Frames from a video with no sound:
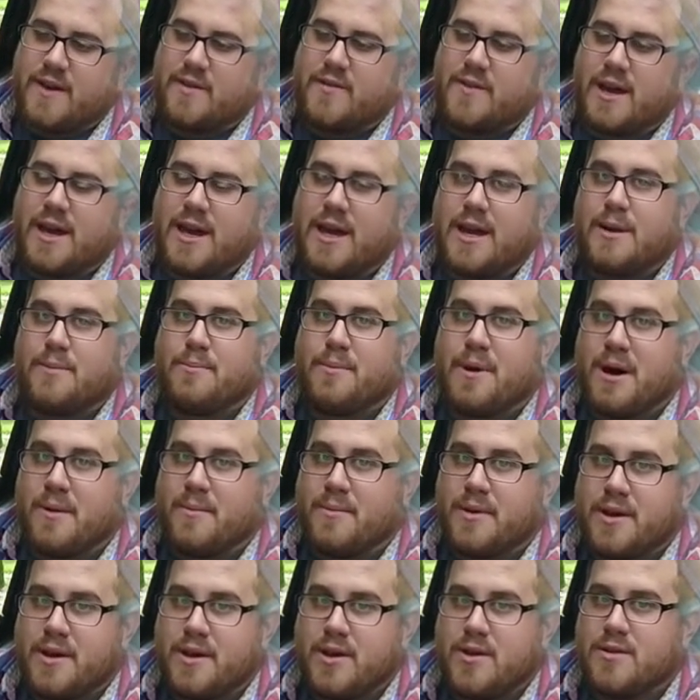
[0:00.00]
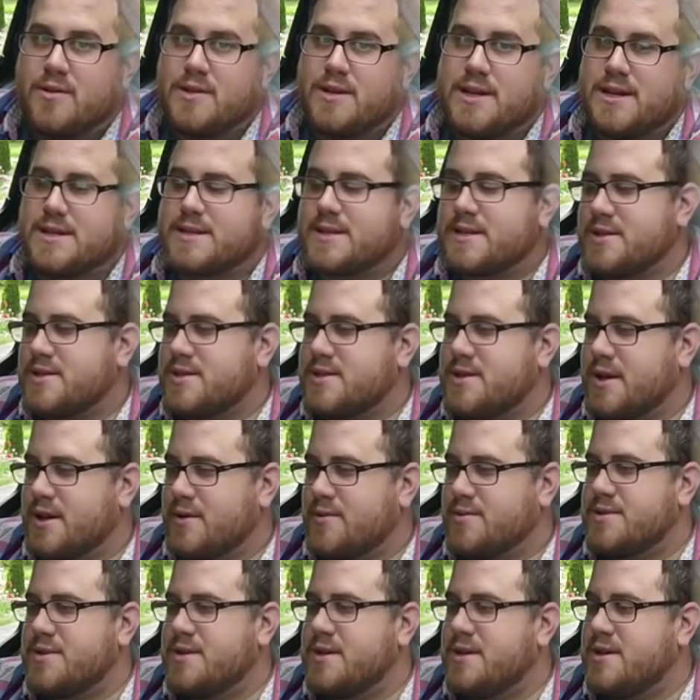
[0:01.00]
if you hit a bump, your disc is
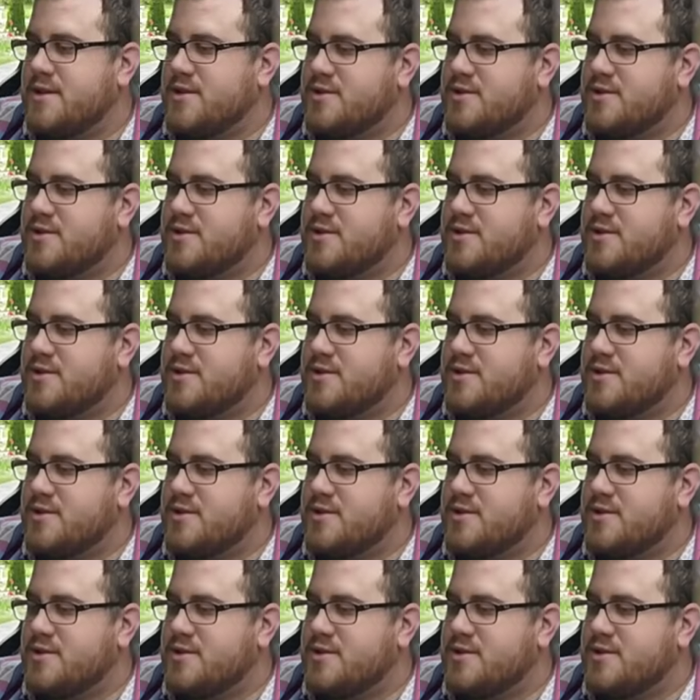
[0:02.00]
toast.